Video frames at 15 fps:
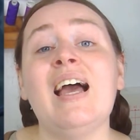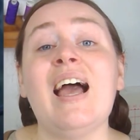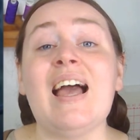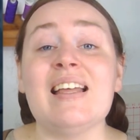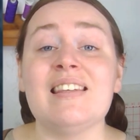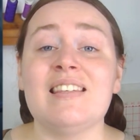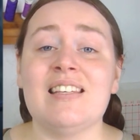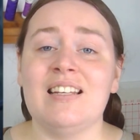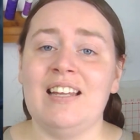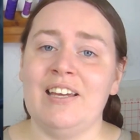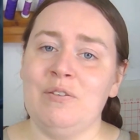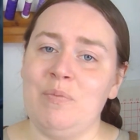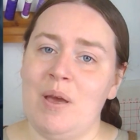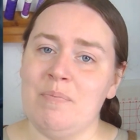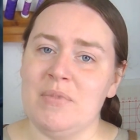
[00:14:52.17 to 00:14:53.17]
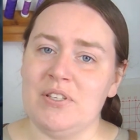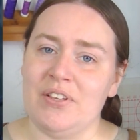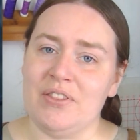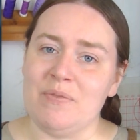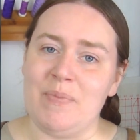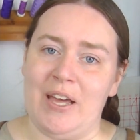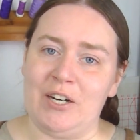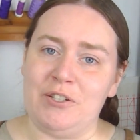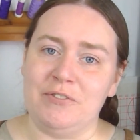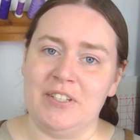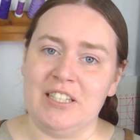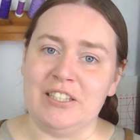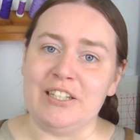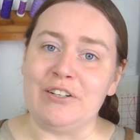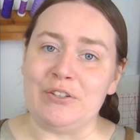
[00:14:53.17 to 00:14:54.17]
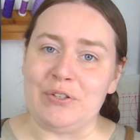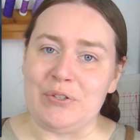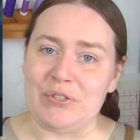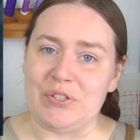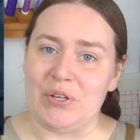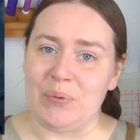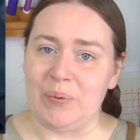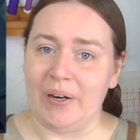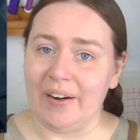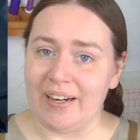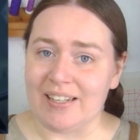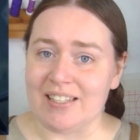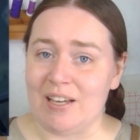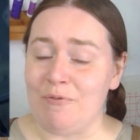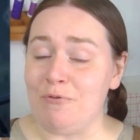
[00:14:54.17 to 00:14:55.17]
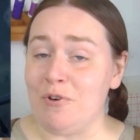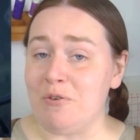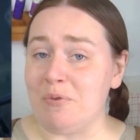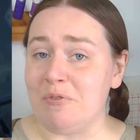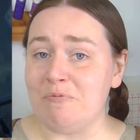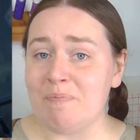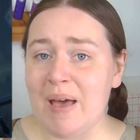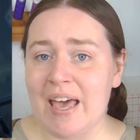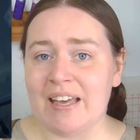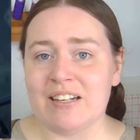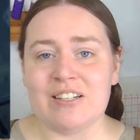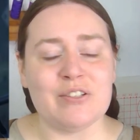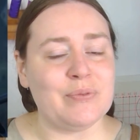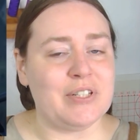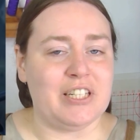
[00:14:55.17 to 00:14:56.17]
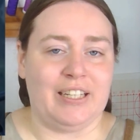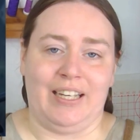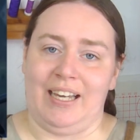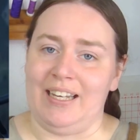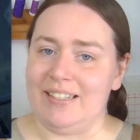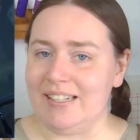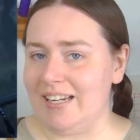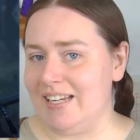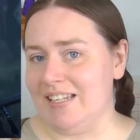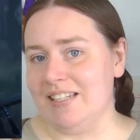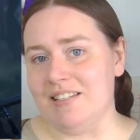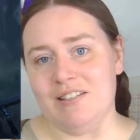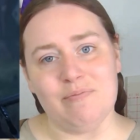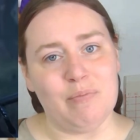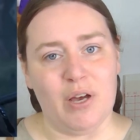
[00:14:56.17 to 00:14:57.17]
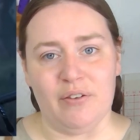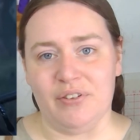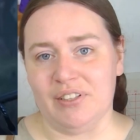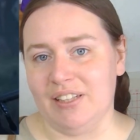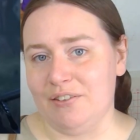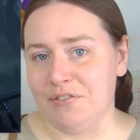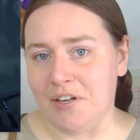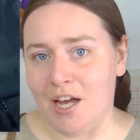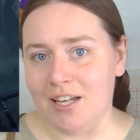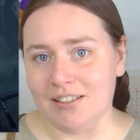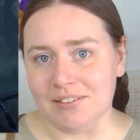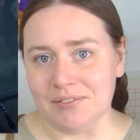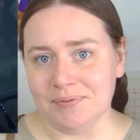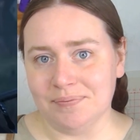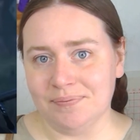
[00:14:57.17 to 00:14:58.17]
And select members on the battlefield are also wearing some form of mail, which again is perfectly fine.